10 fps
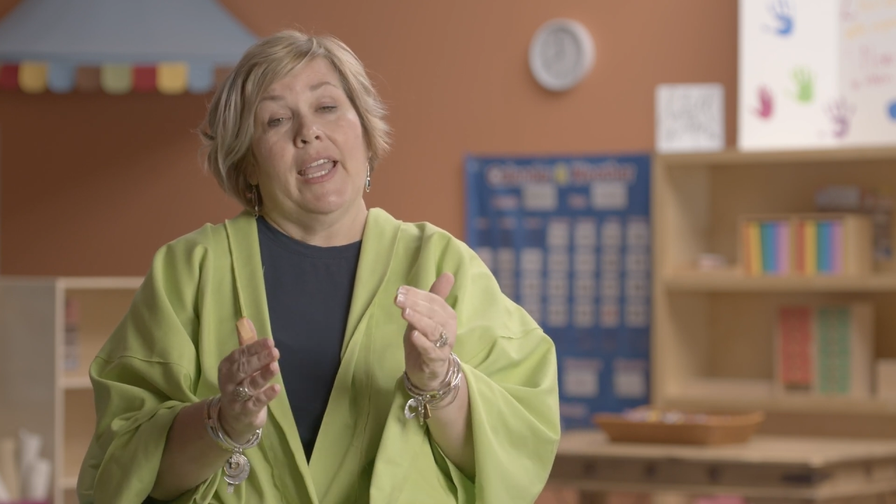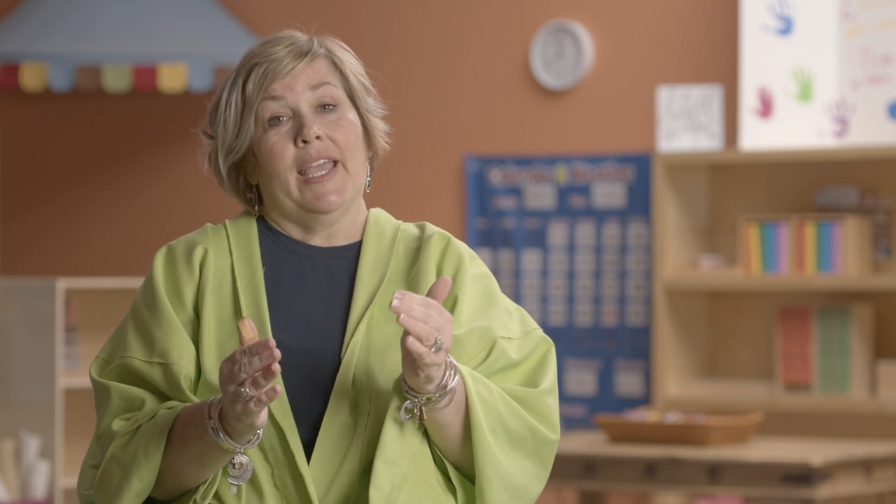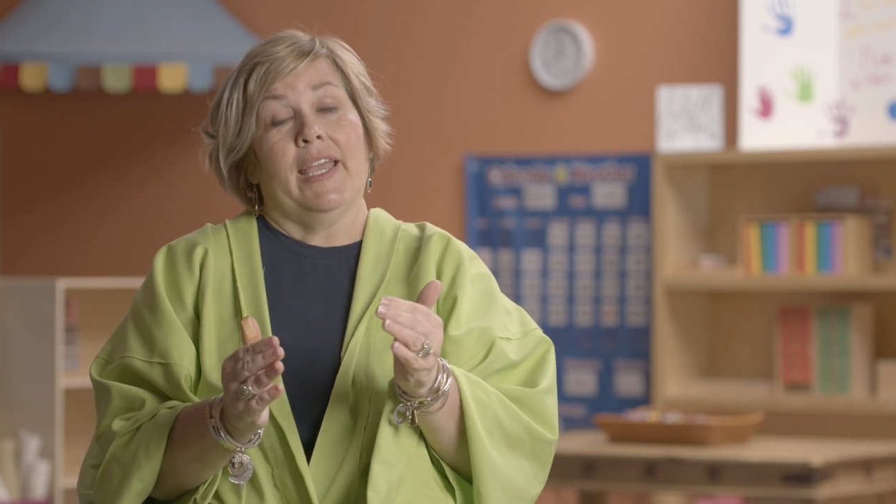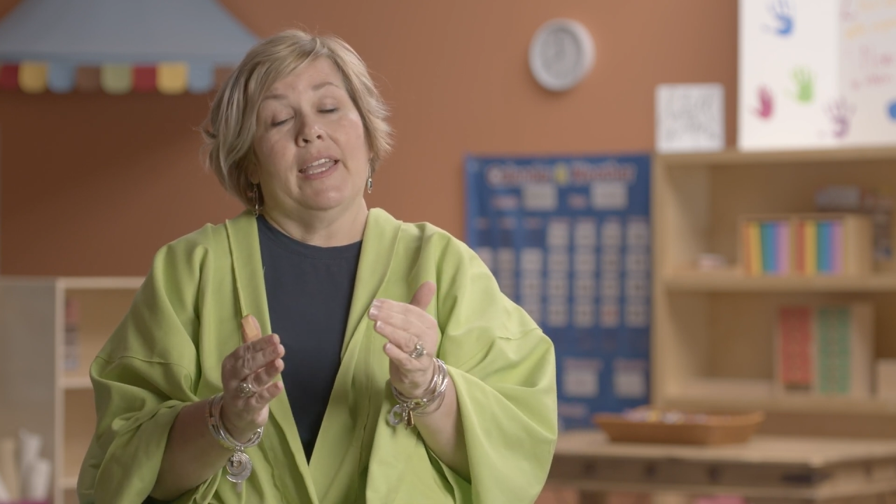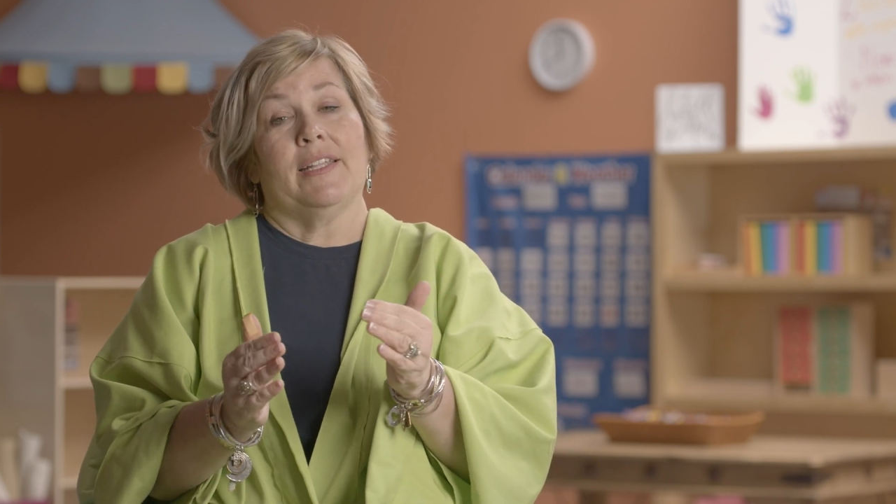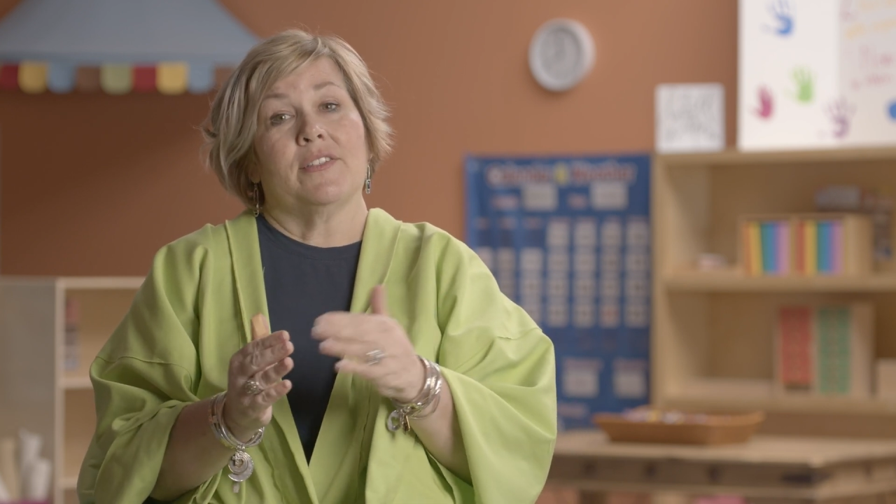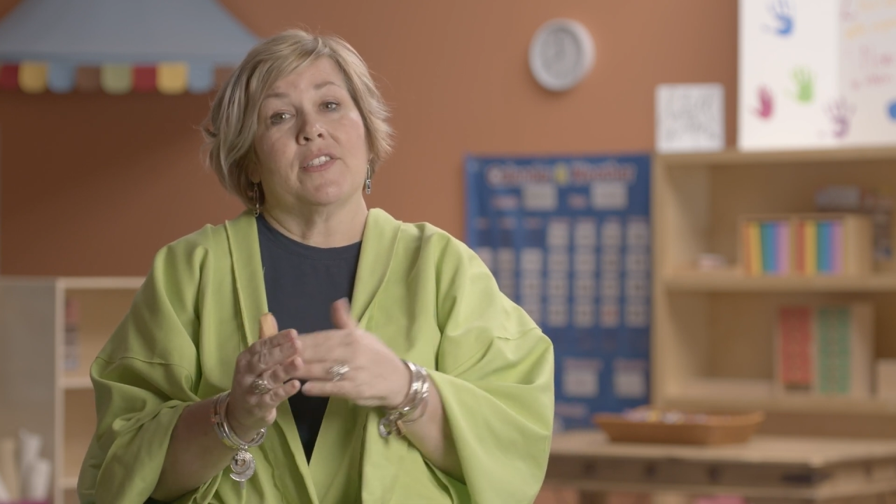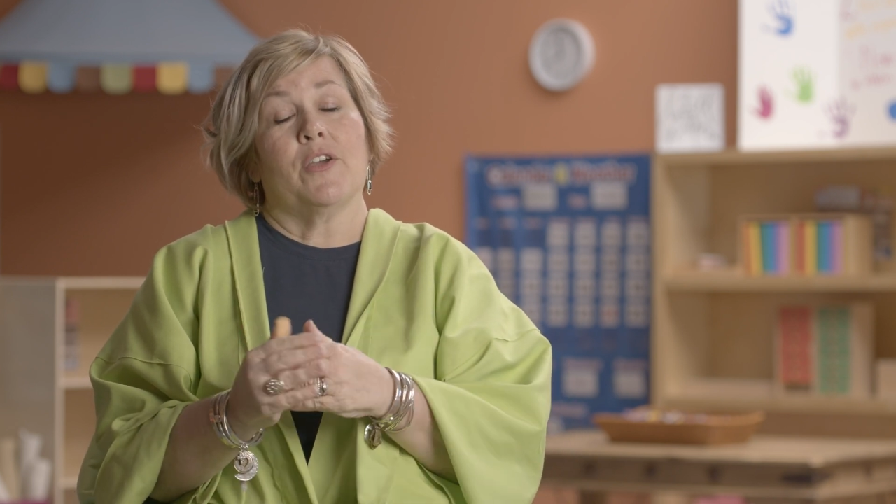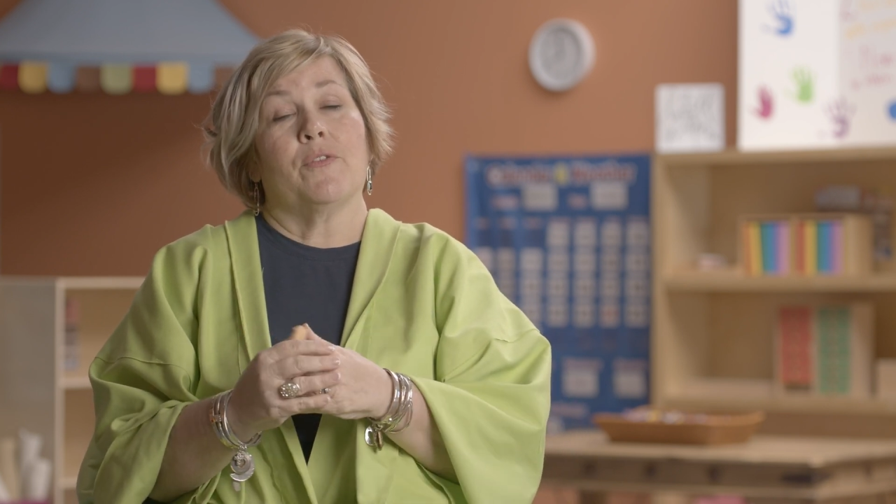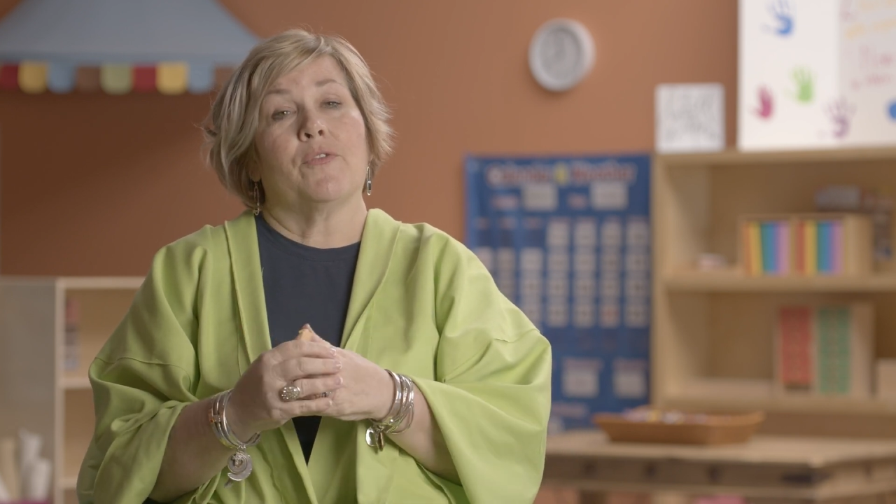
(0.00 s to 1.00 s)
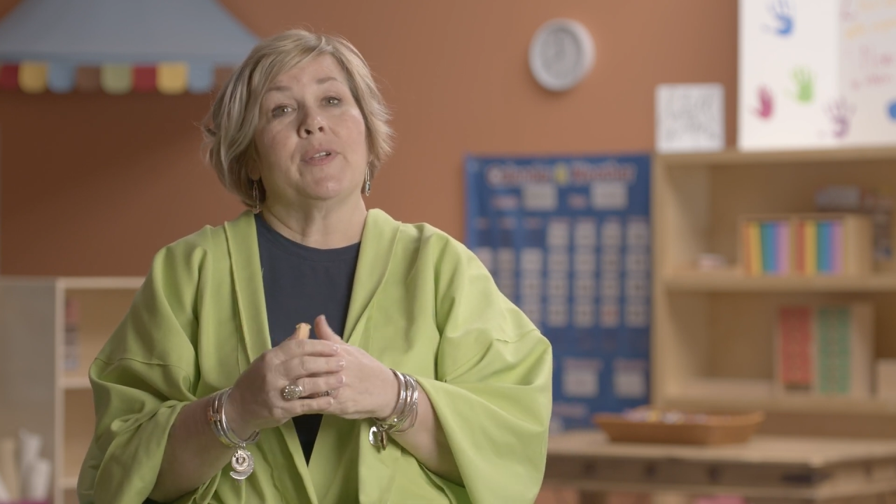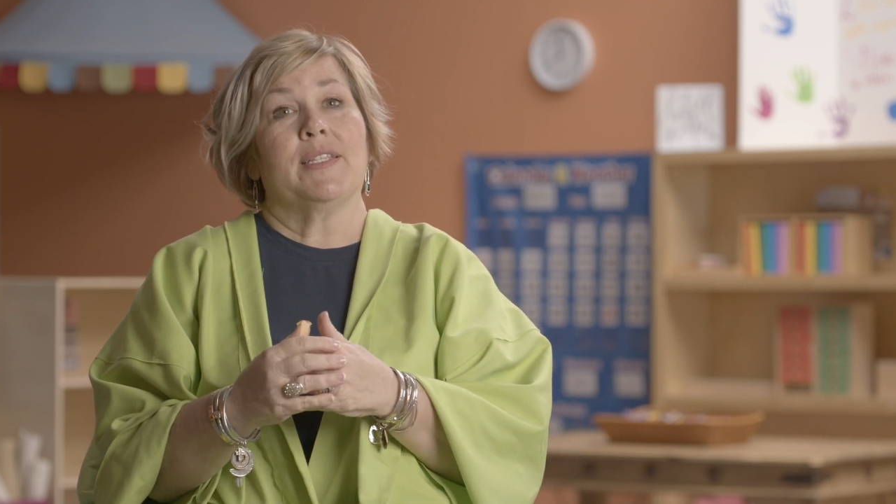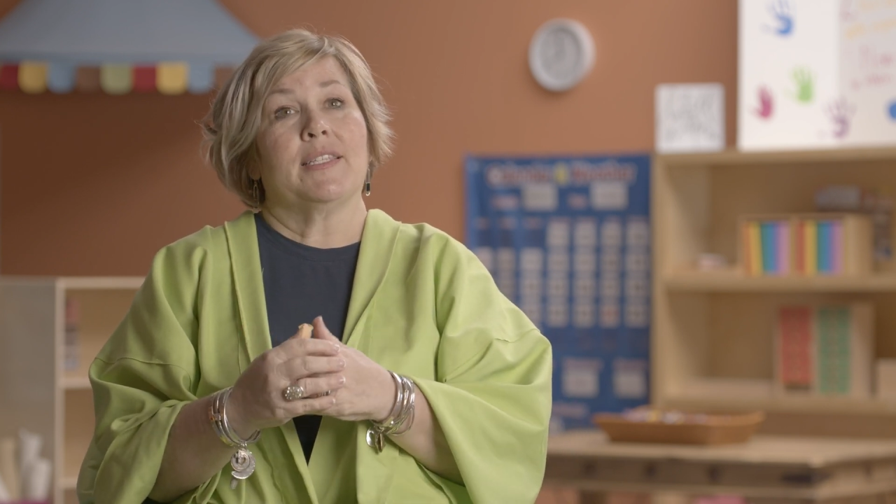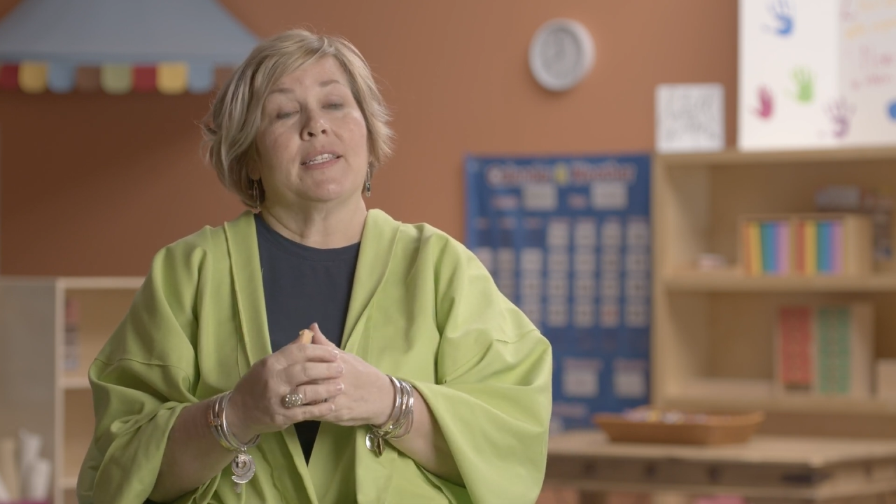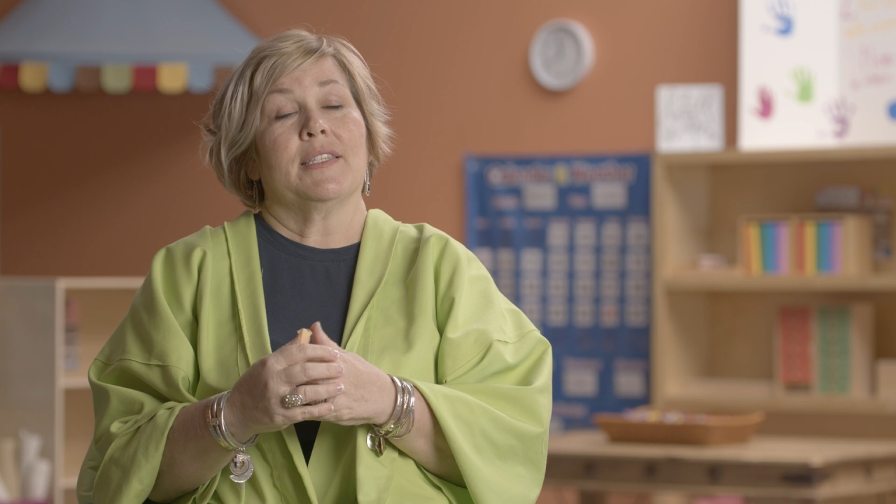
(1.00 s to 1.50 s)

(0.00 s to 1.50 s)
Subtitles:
And so, for instance,